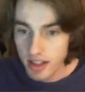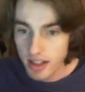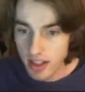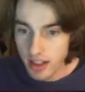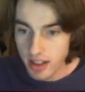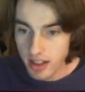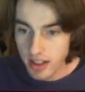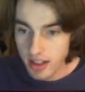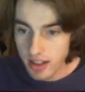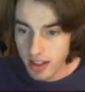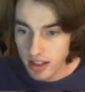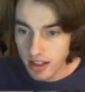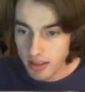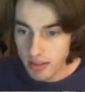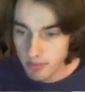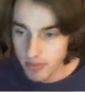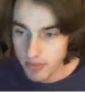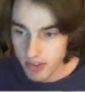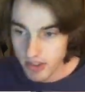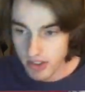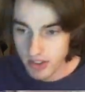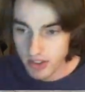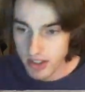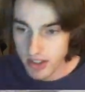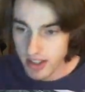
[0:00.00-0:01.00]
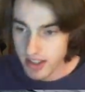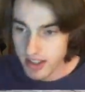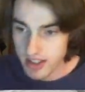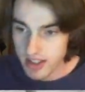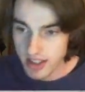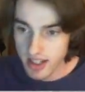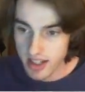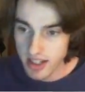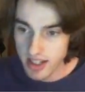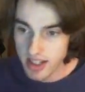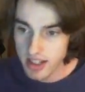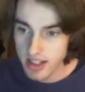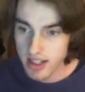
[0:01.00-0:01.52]
So let's
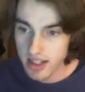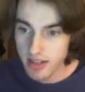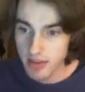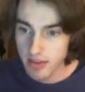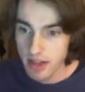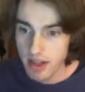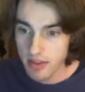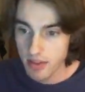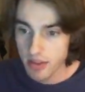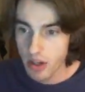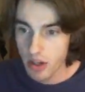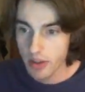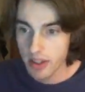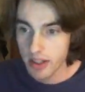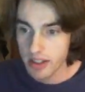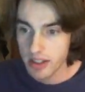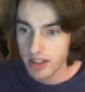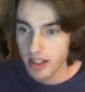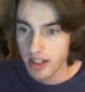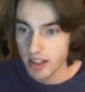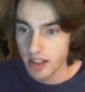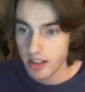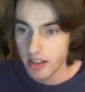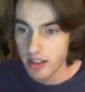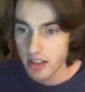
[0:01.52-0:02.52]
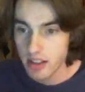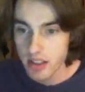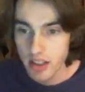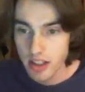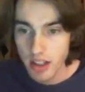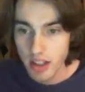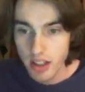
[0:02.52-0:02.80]
see, yeah, we have no antenna.